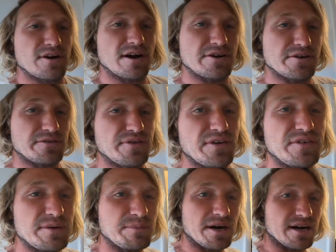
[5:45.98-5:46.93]
for under
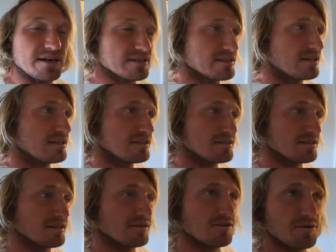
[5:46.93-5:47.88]
50 bucks.
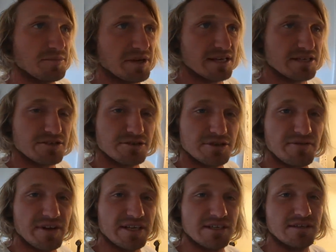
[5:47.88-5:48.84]
So hope you guys enjoyed the
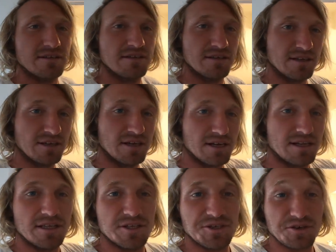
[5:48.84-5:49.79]
video.
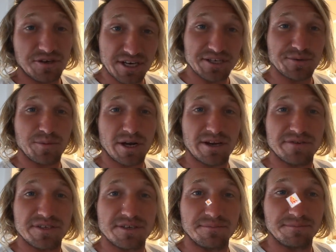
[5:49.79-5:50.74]
Let's go catch some
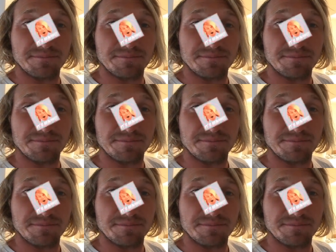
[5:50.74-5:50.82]
waves.